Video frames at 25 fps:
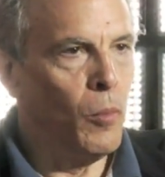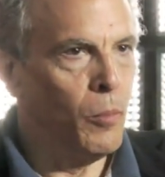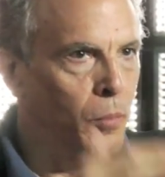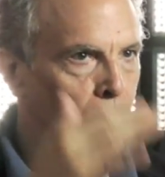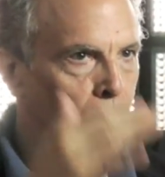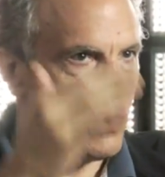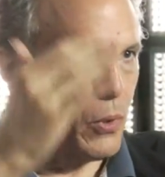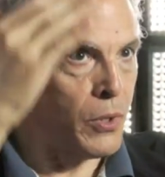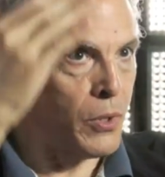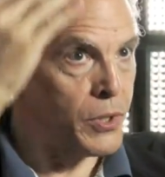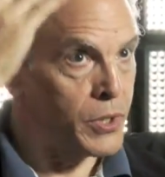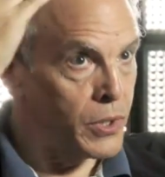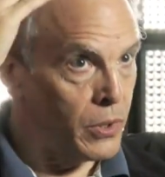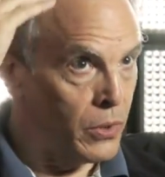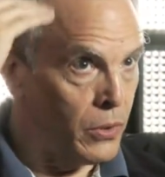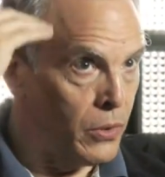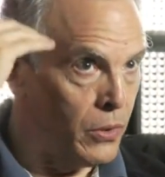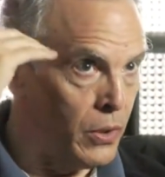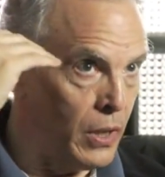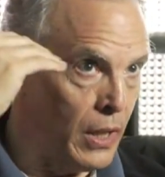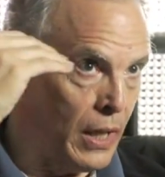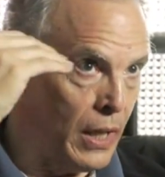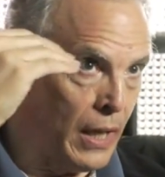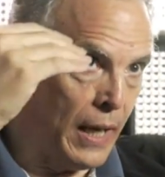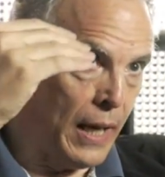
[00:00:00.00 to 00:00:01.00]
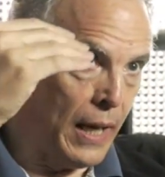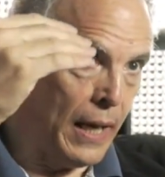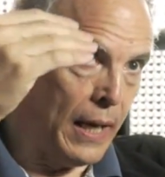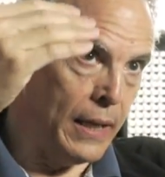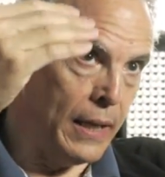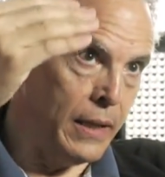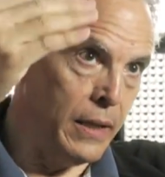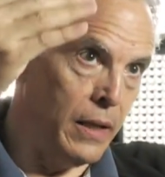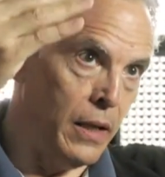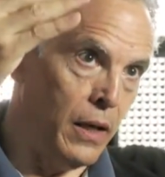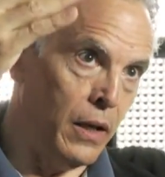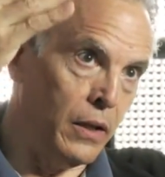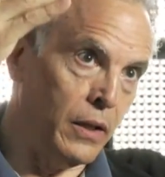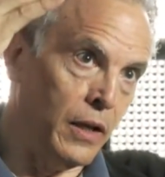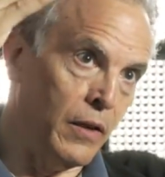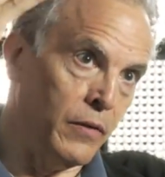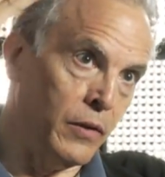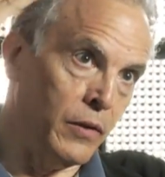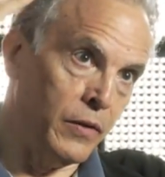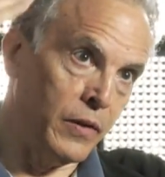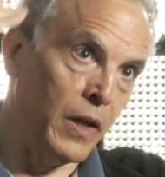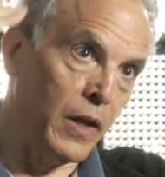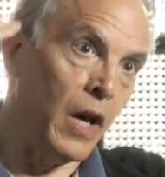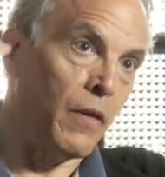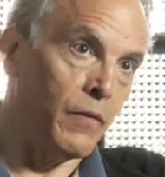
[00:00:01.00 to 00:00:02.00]
But also at a
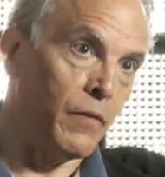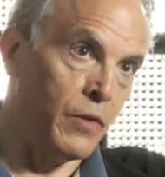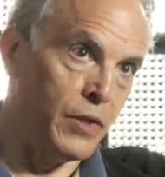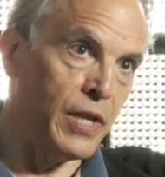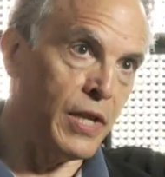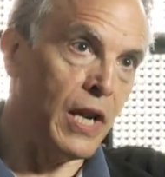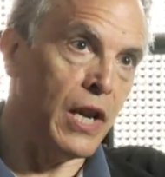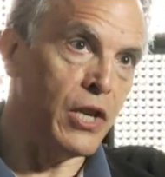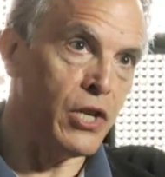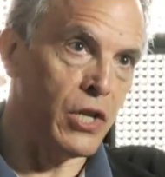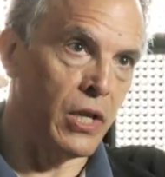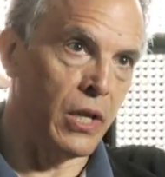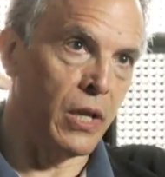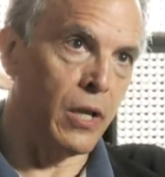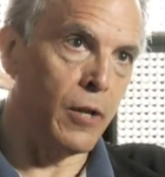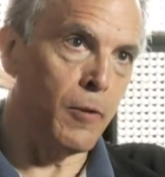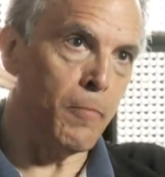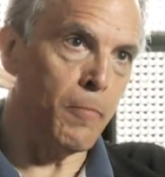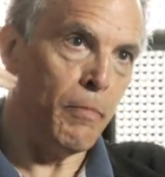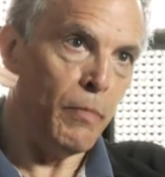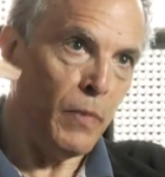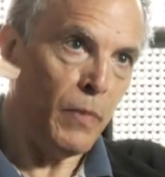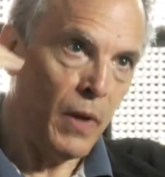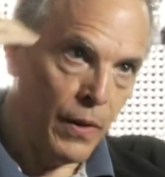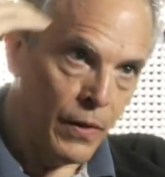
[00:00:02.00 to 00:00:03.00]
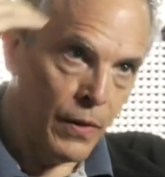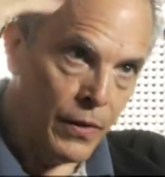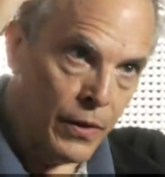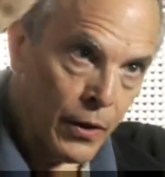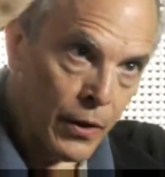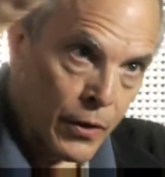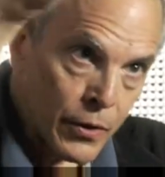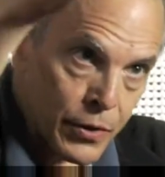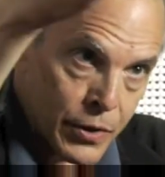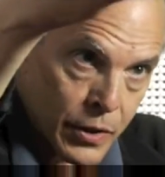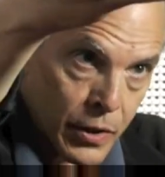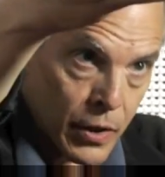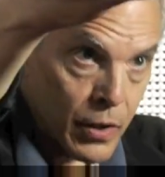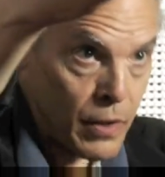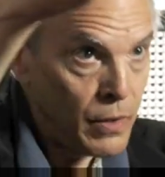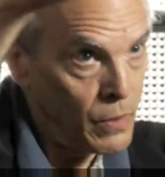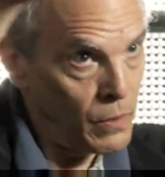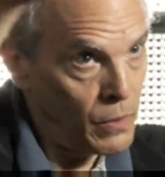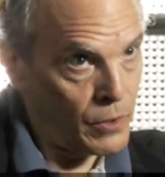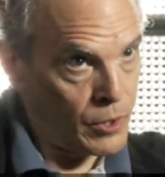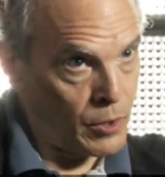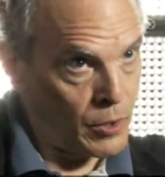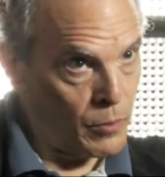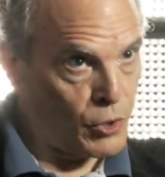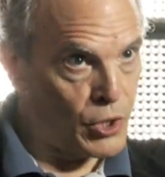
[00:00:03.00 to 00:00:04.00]
level of conversation, there's
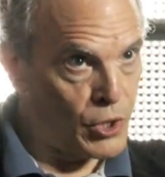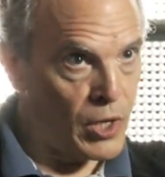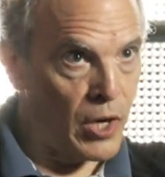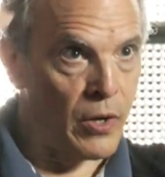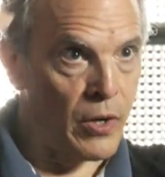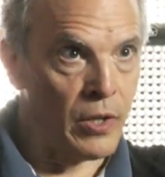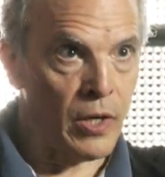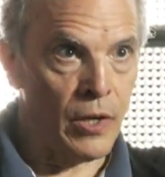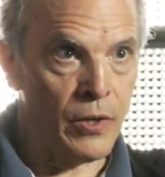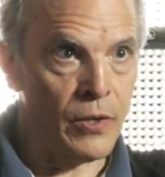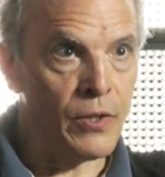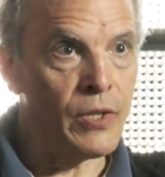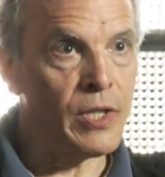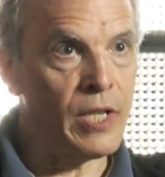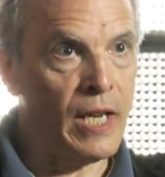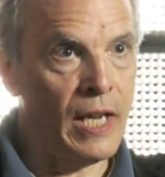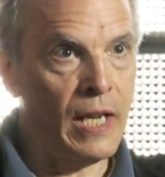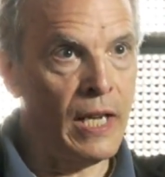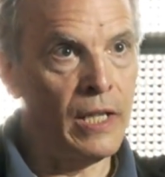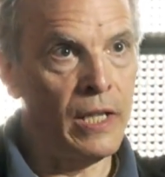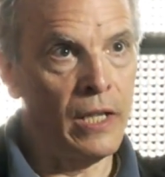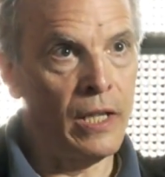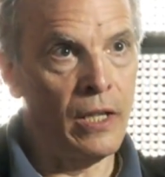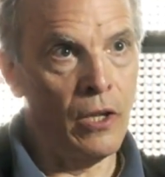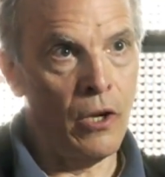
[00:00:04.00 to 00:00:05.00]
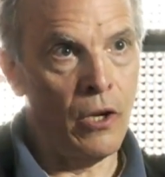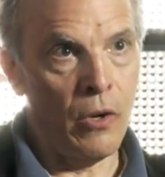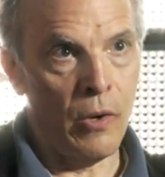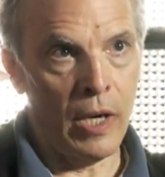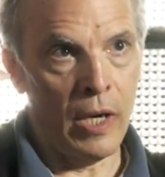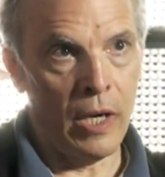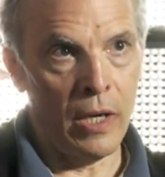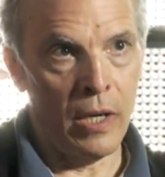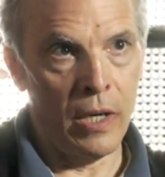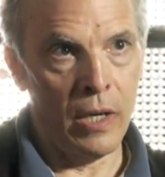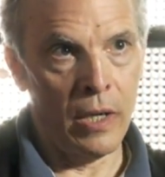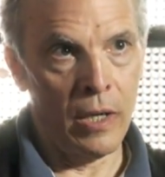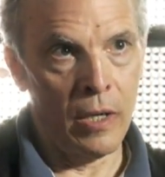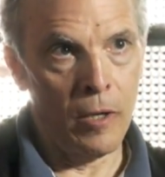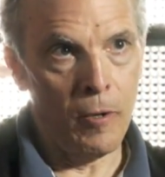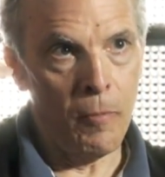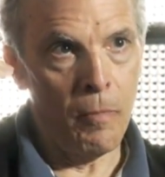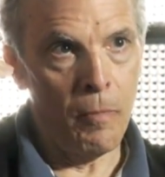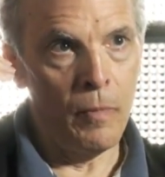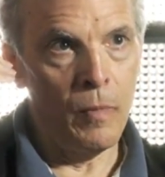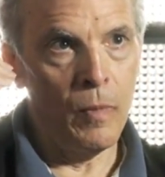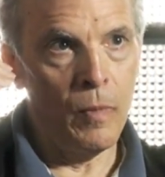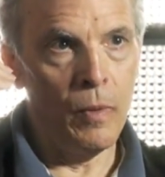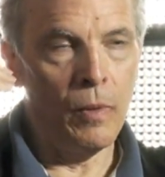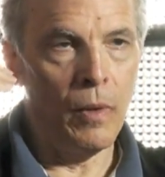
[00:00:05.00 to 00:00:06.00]
some shared understanding going on.
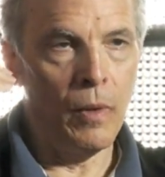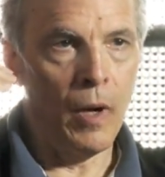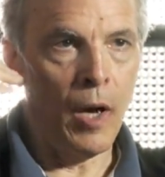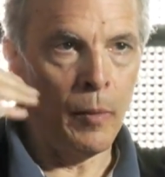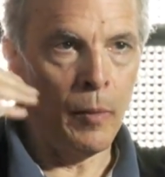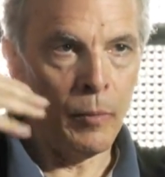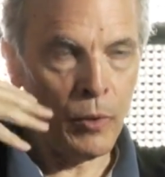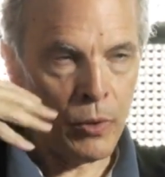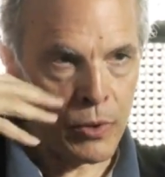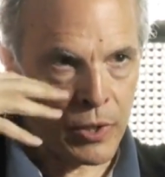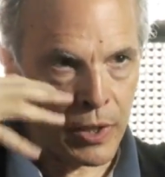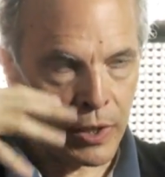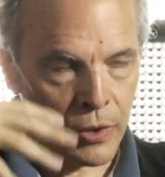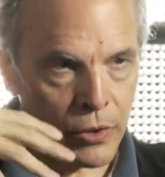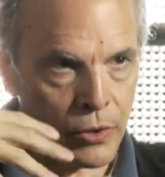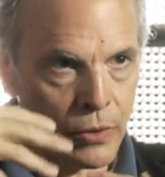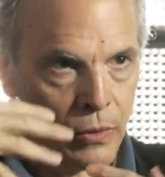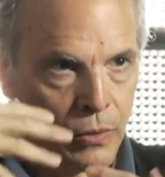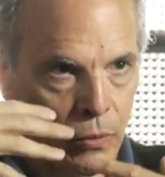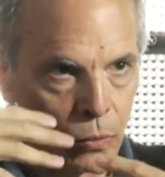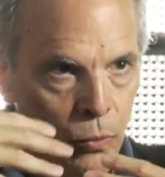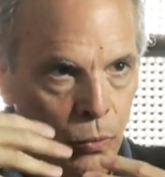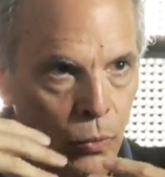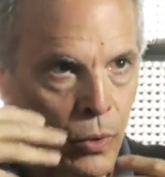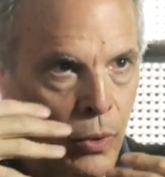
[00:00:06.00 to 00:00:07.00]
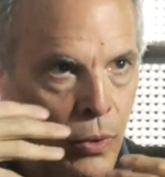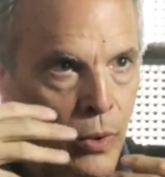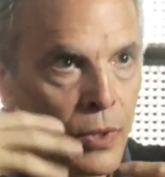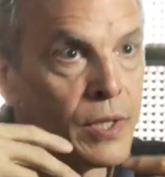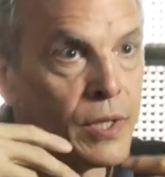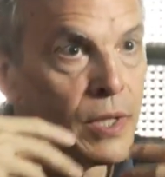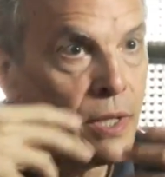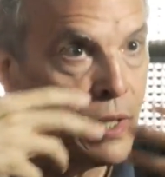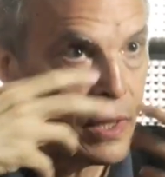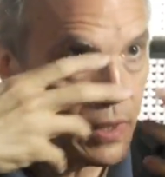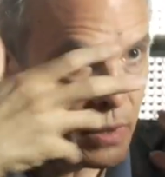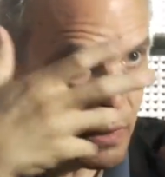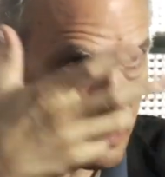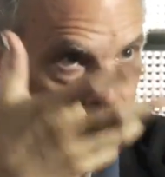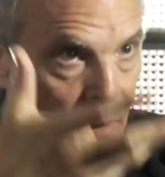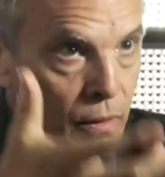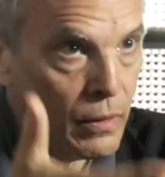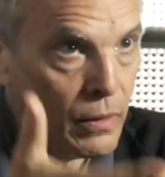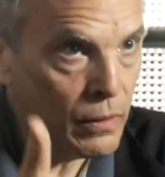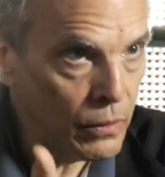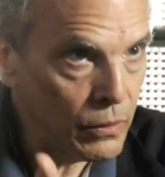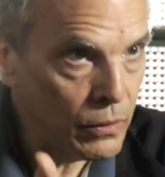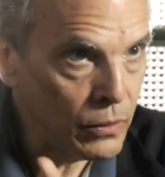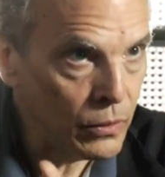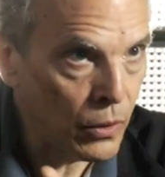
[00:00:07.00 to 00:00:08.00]
I'm using words that
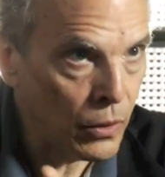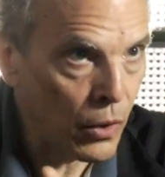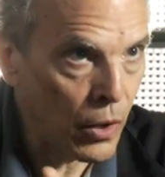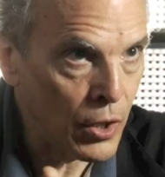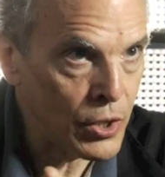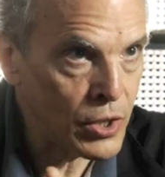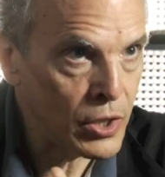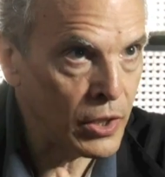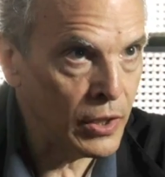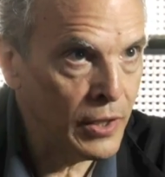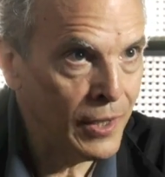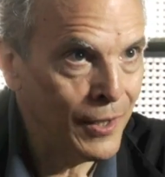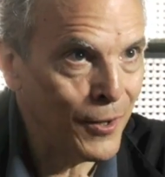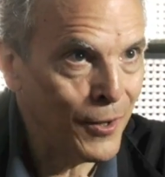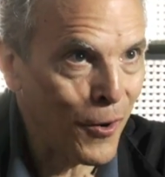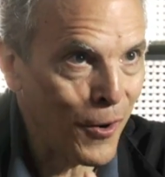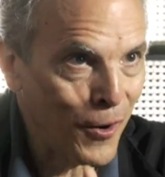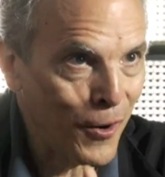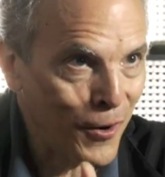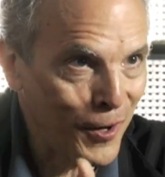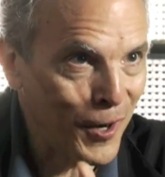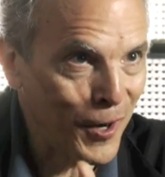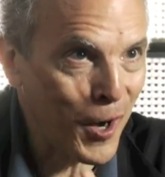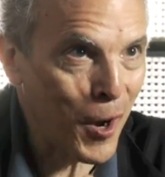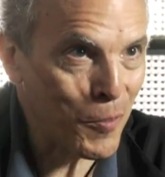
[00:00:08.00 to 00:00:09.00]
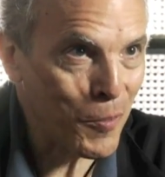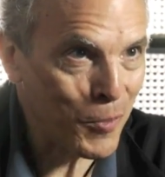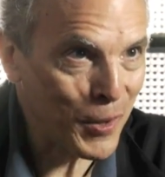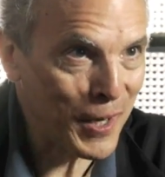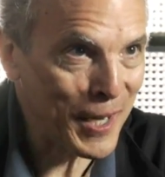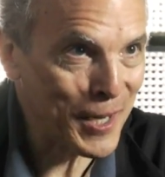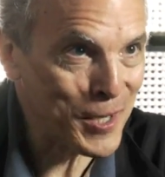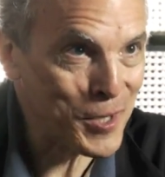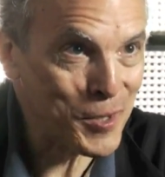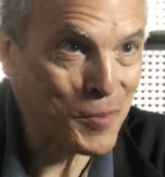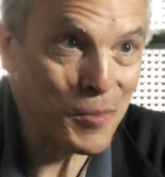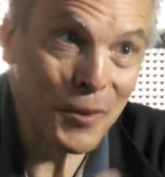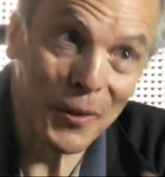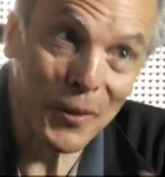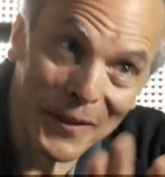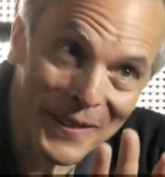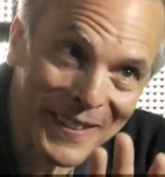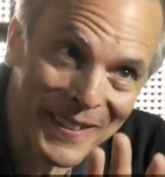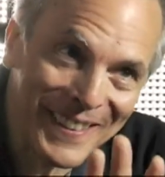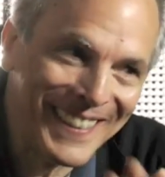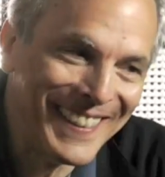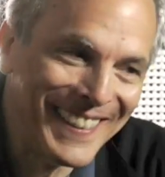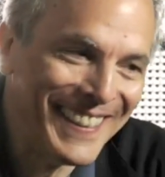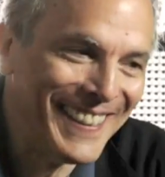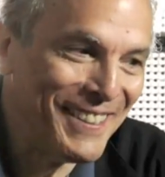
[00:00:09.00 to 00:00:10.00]
largely are comprehensible,
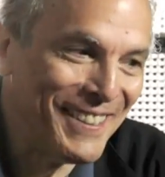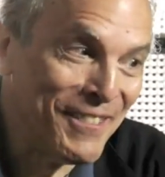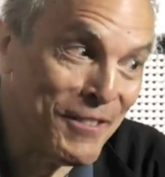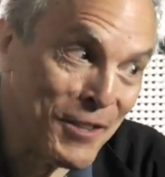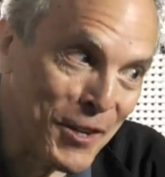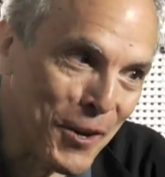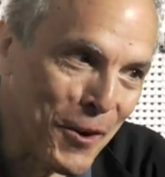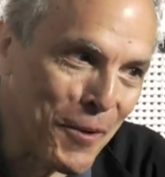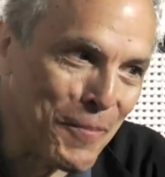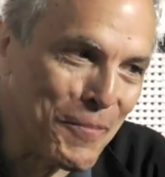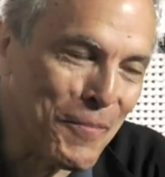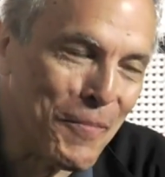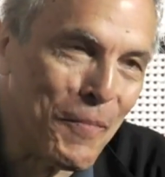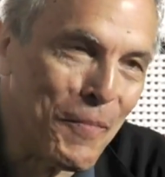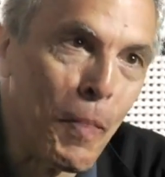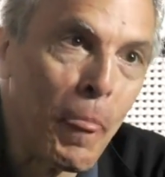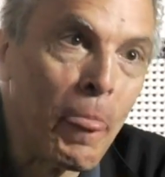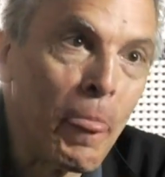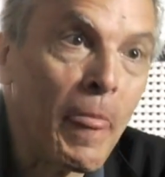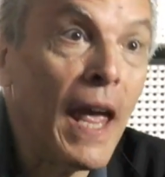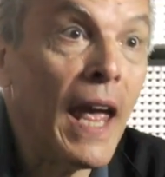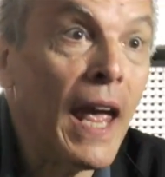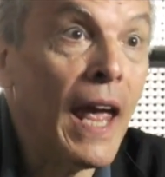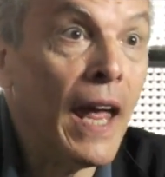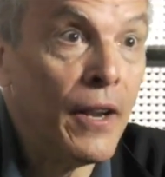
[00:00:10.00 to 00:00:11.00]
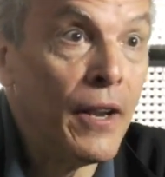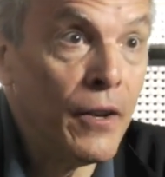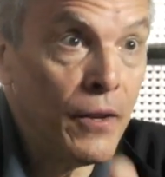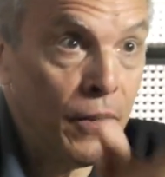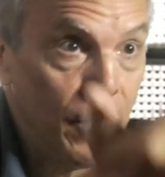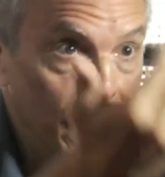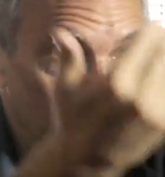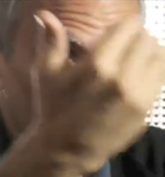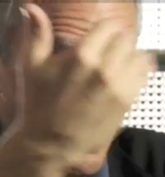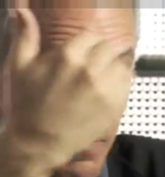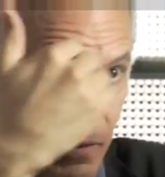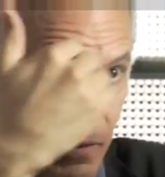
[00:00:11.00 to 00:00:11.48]
we hope, and